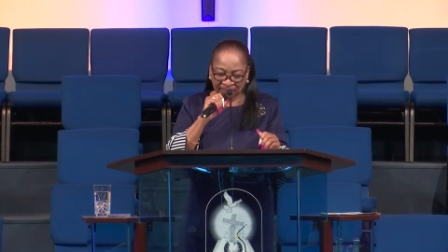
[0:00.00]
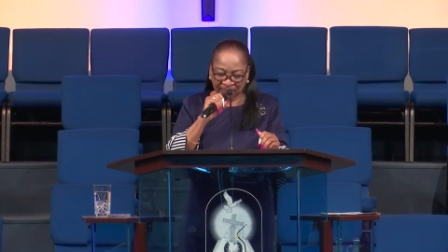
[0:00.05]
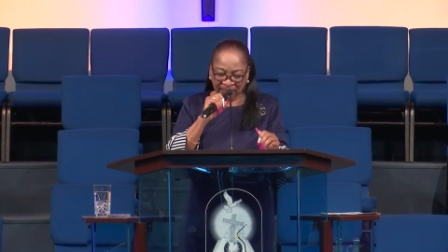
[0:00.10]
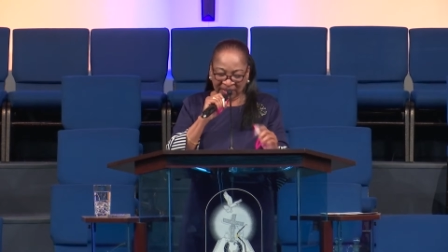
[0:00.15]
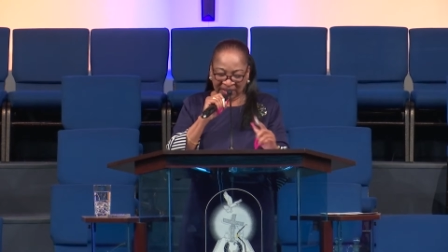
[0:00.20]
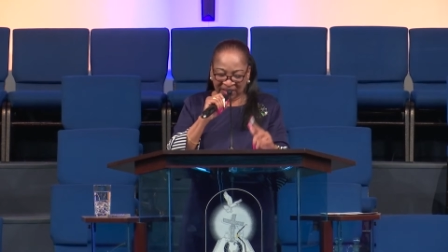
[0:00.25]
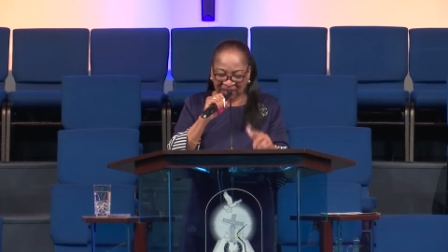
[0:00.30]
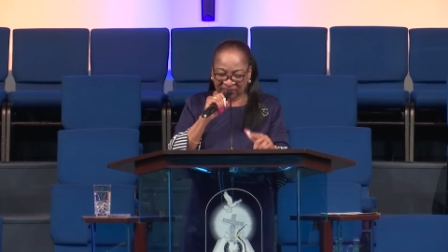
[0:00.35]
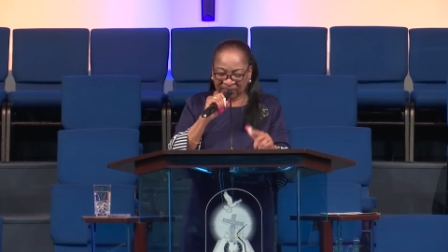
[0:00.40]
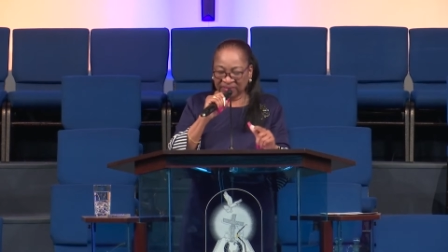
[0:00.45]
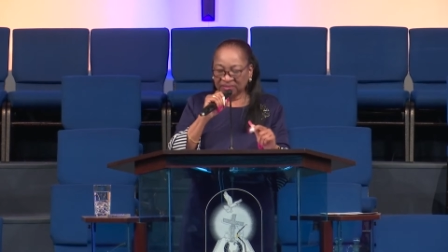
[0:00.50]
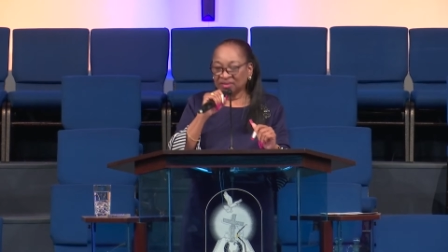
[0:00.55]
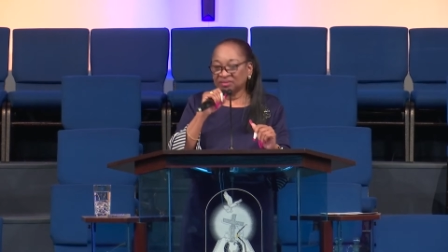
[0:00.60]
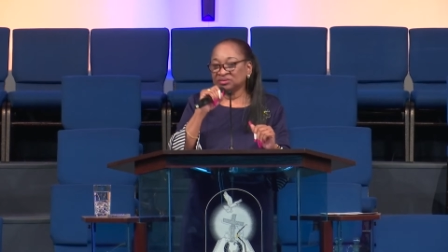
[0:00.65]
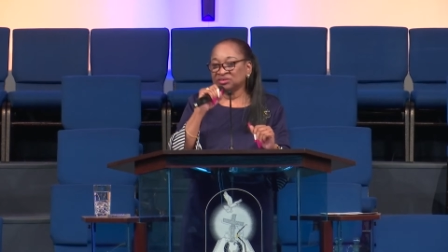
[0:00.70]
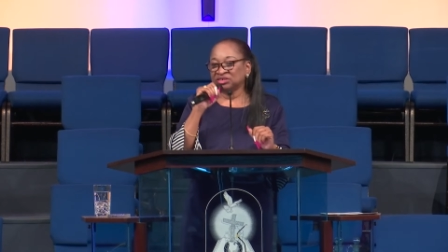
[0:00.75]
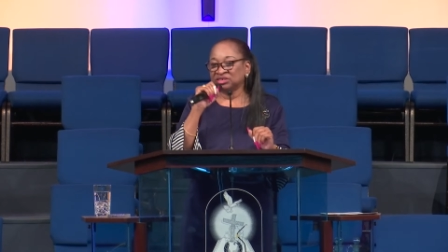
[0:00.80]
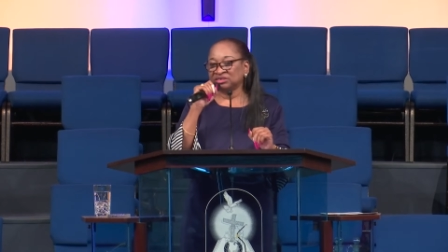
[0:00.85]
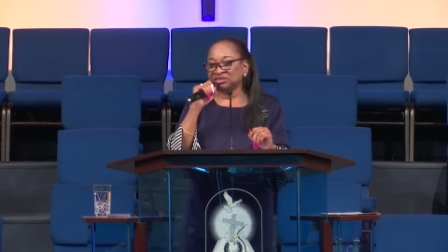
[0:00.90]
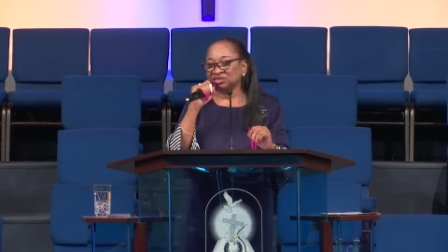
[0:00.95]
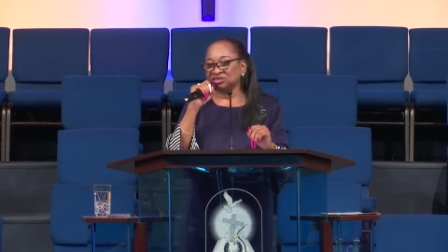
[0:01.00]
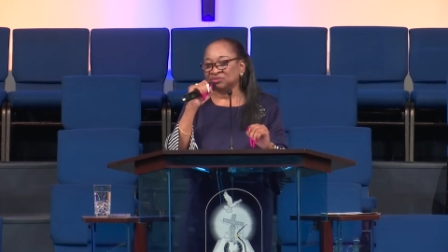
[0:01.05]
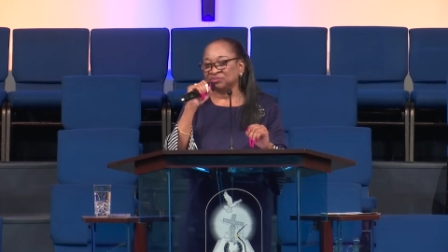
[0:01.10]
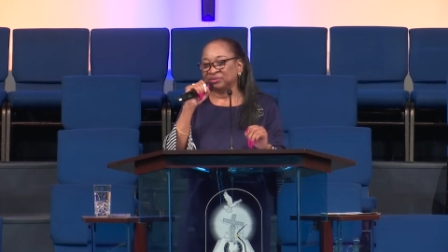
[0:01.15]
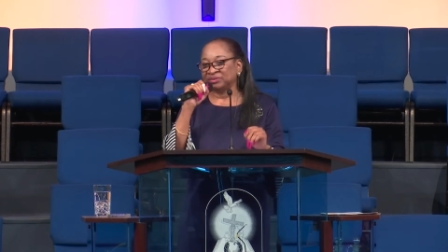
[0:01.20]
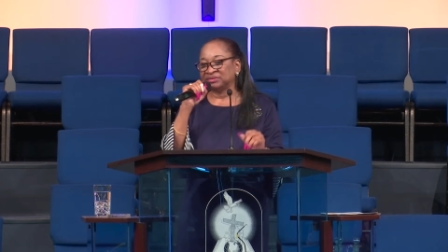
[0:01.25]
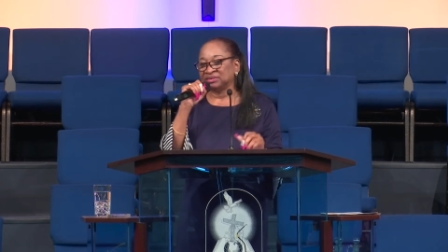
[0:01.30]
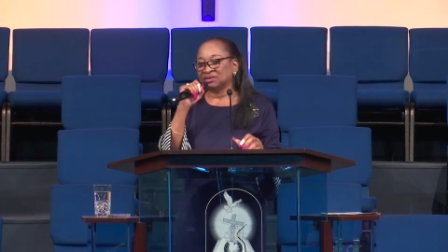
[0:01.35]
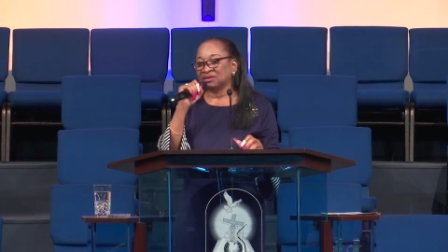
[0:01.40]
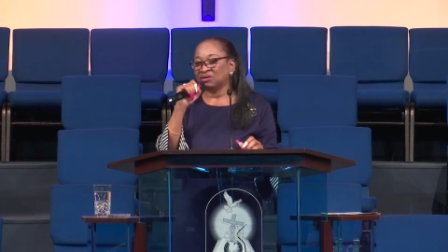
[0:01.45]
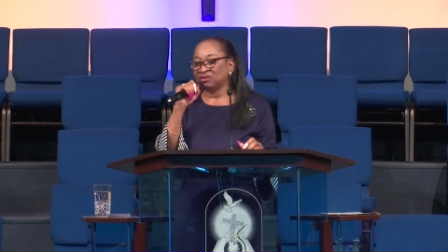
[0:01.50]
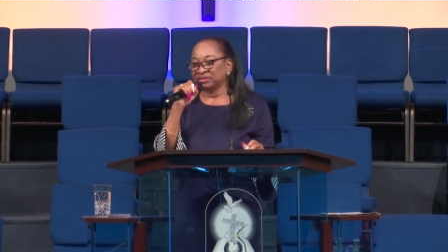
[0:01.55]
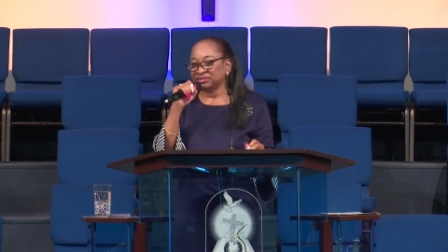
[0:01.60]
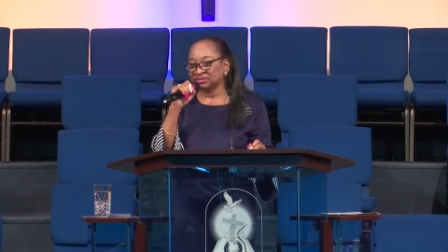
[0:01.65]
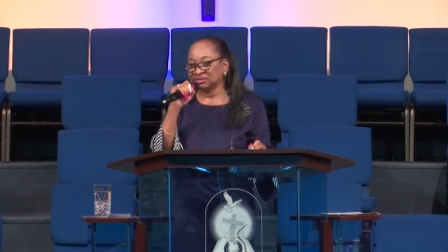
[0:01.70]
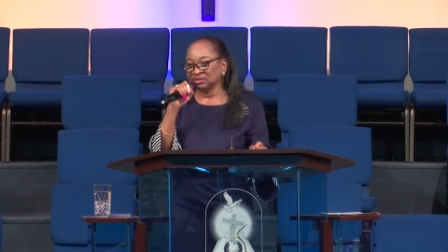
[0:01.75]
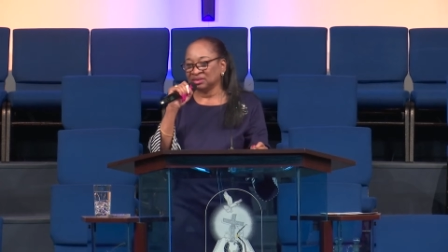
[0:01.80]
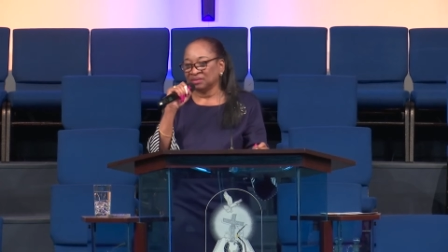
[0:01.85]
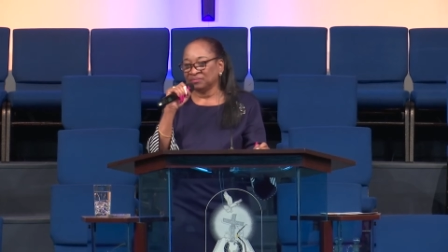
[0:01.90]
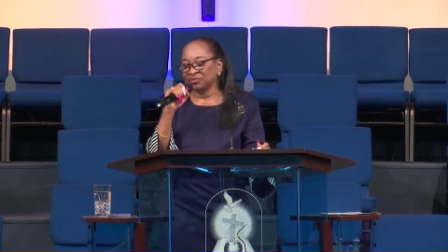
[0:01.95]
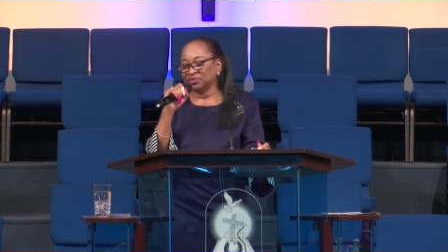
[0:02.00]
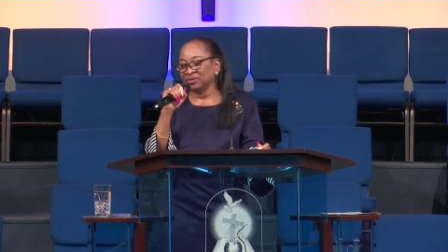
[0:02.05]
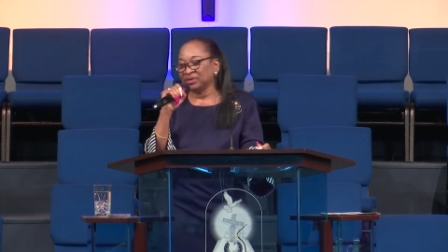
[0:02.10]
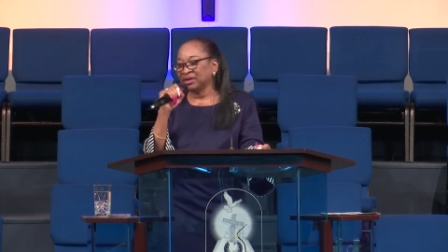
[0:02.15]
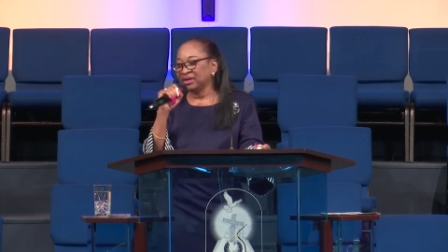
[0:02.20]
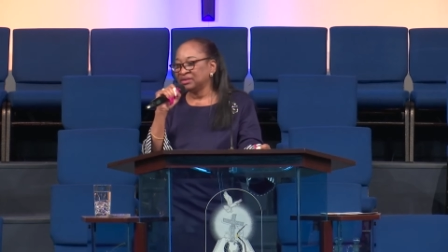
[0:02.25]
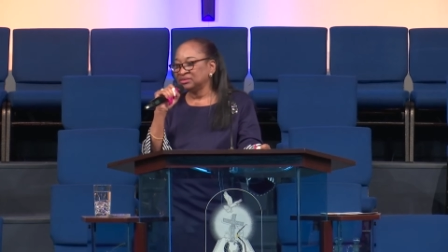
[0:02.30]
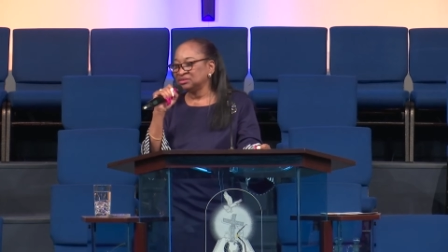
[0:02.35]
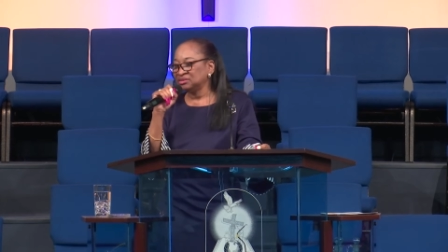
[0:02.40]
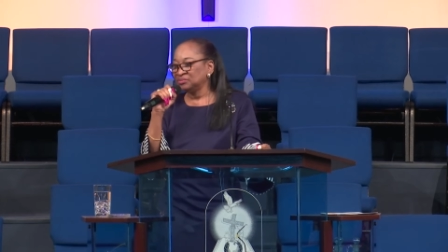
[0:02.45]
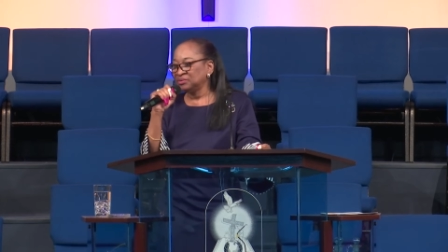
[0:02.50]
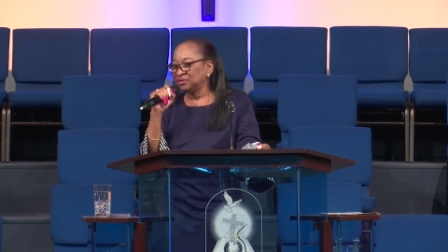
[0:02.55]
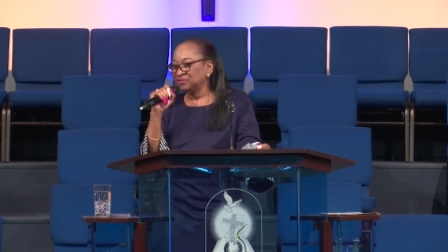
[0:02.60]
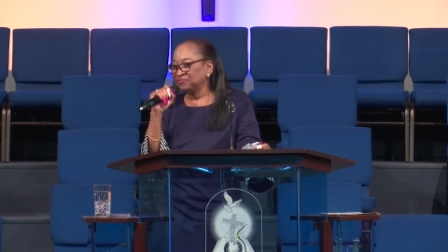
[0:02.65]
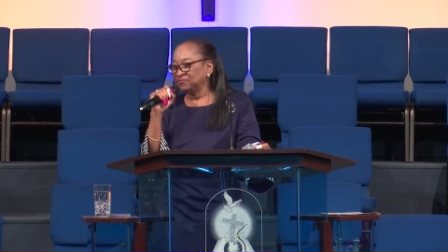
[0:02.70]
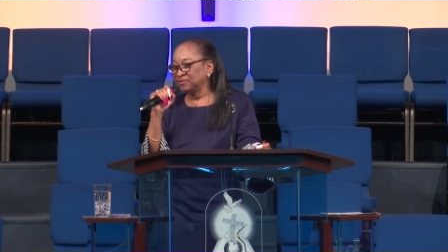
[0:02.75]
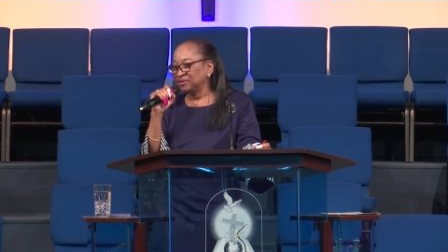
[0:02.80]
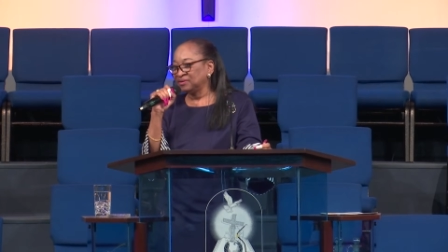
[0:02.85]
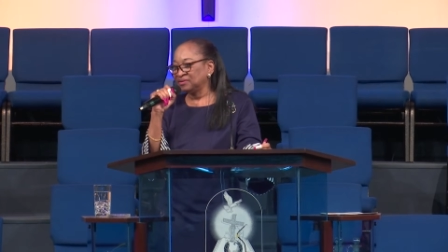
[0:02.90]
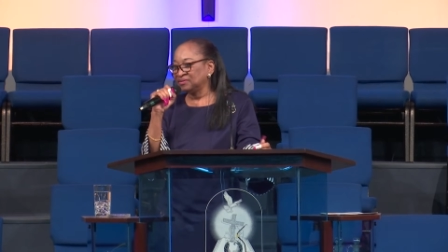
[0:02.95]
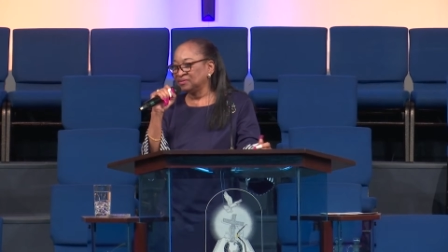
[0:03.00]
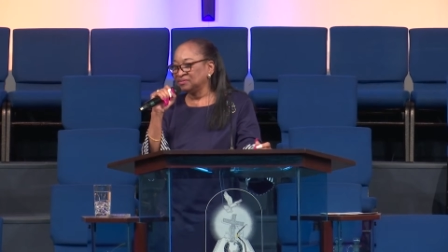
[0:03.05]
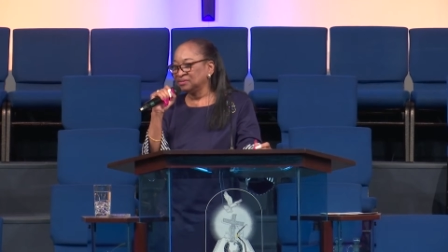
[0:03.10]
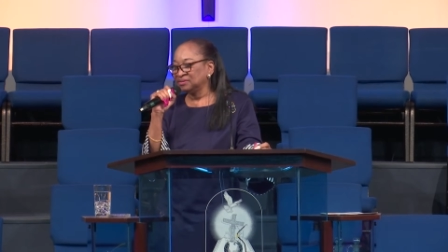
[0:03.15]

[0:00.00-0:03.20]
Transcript: Even though Jesus was in constant communication with the Father.